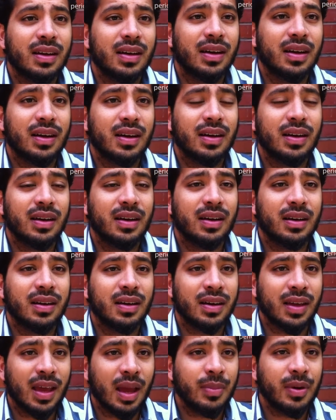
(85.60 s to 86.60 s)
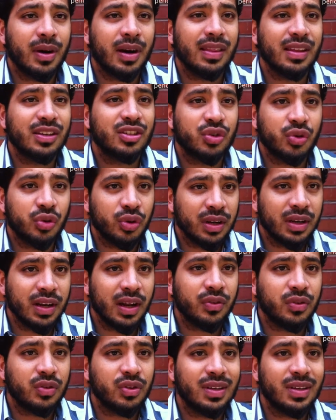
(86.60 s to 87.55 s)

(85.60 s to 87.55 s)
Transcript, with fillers: a camera that's good enough